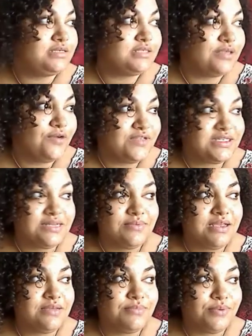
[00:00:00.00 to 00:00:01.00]
So if it's
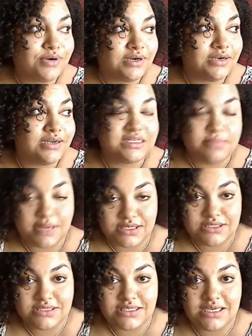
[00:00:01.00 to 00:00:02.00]
something important,
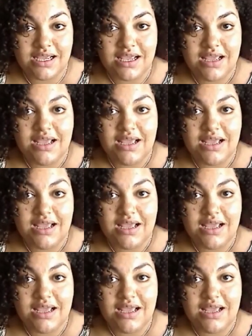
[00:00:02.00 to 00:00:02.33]
especially,